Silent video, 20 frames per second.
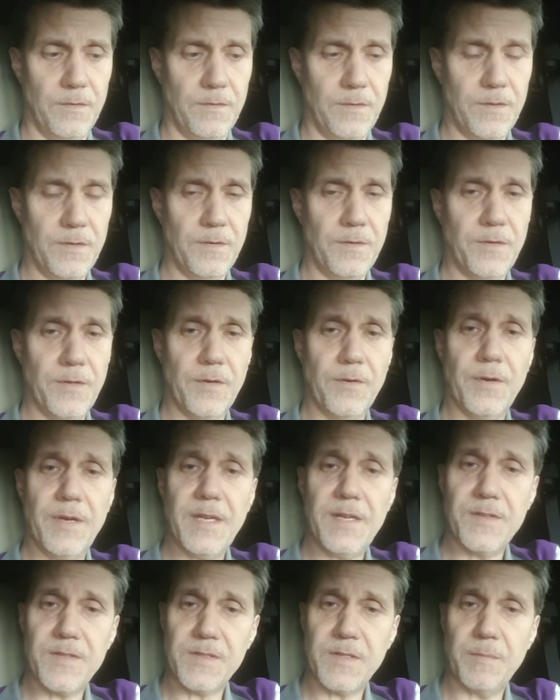there there
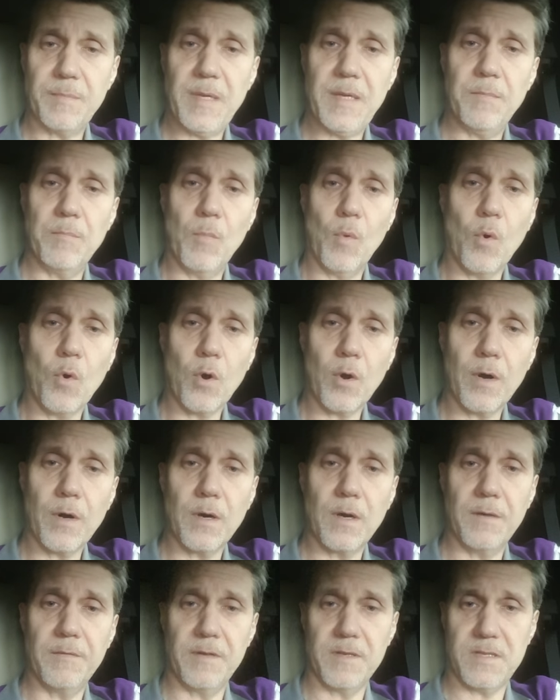needs to be more
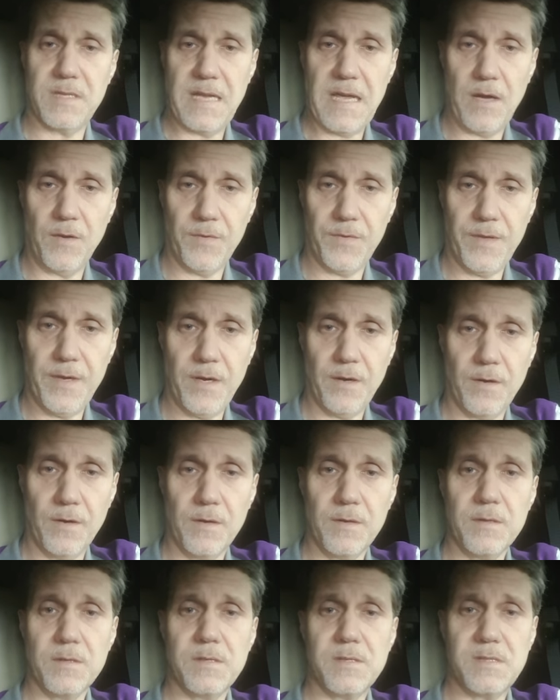of us out there
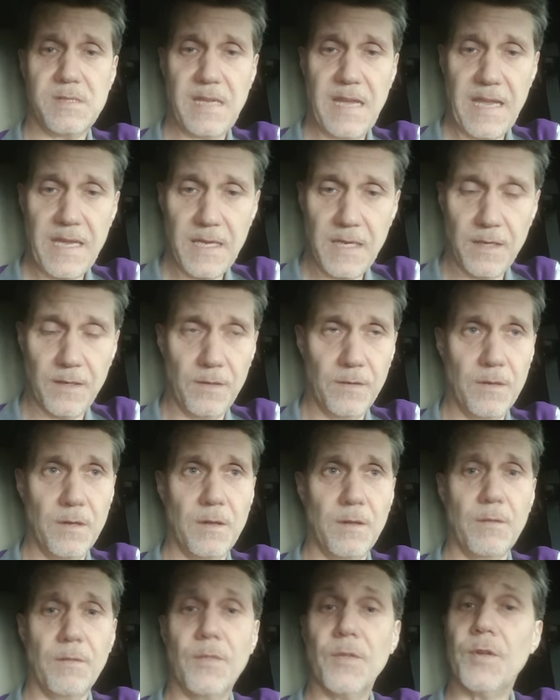saying
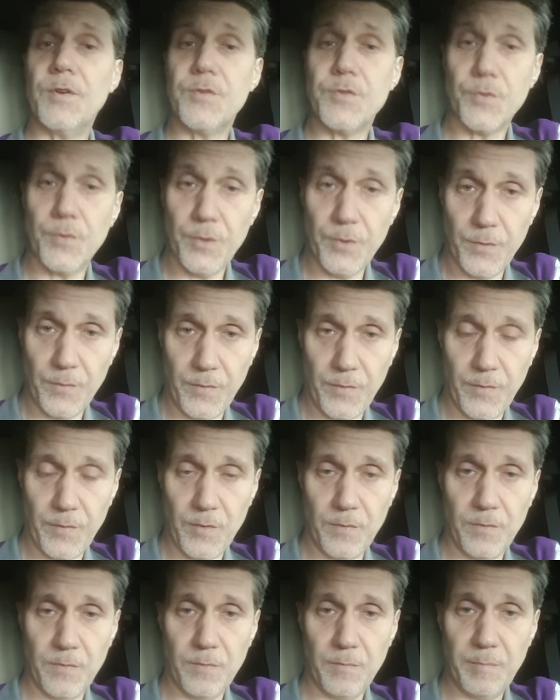the truth,
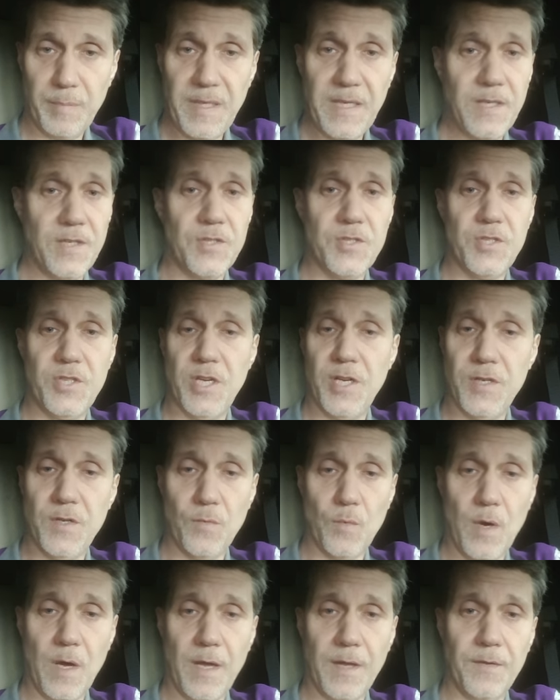being
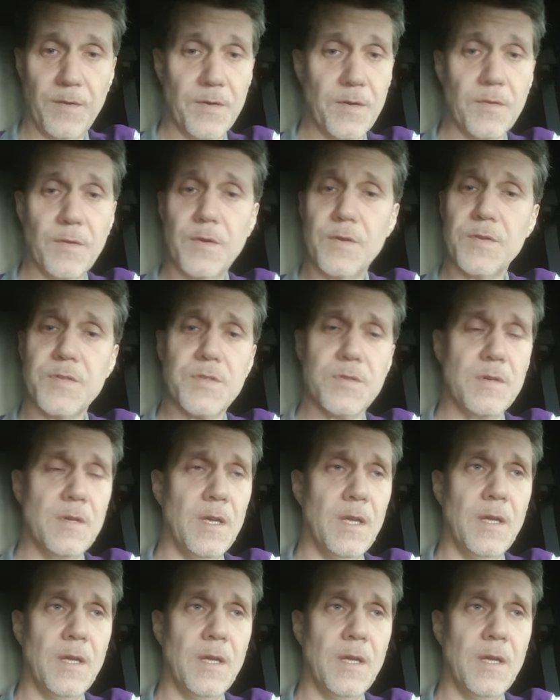genuine. There, there's